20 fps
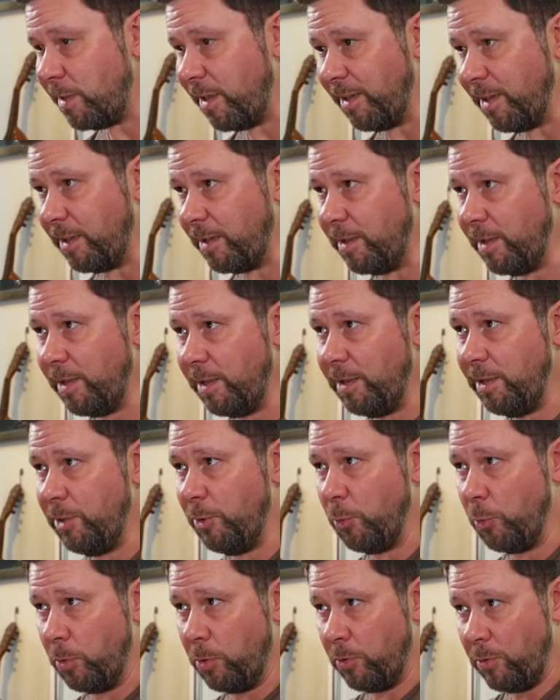like
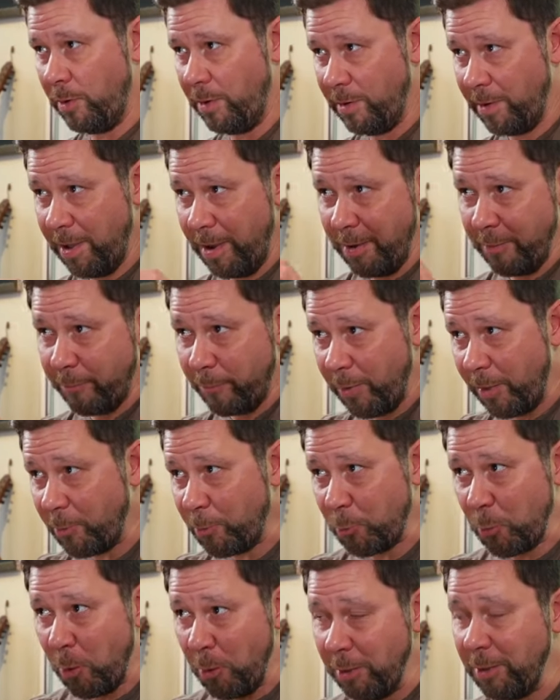you're kind of like
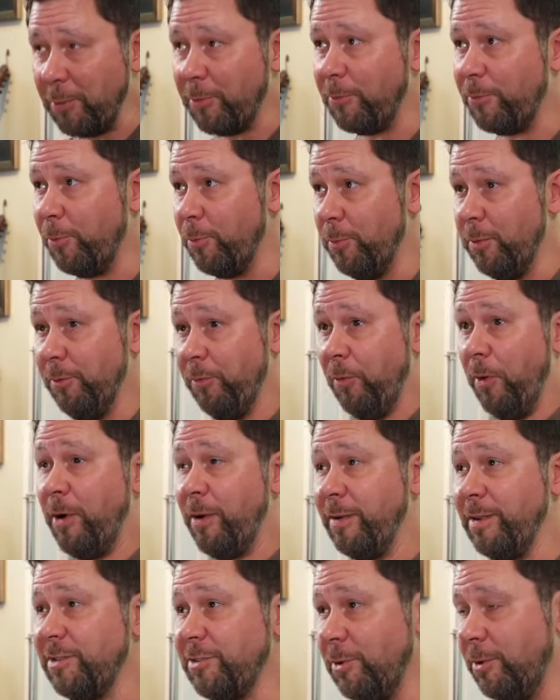crawling through the
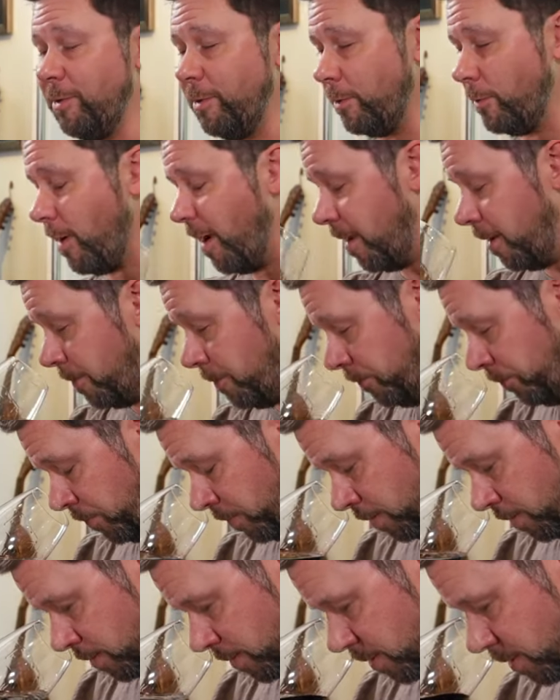forest on the ground
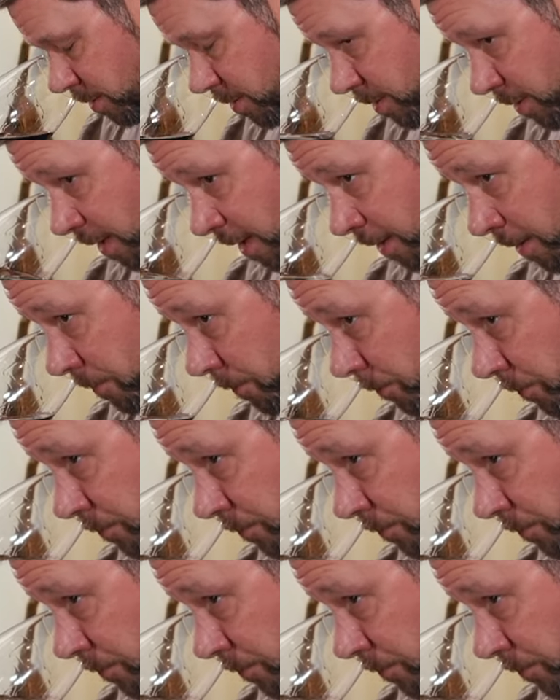and you're like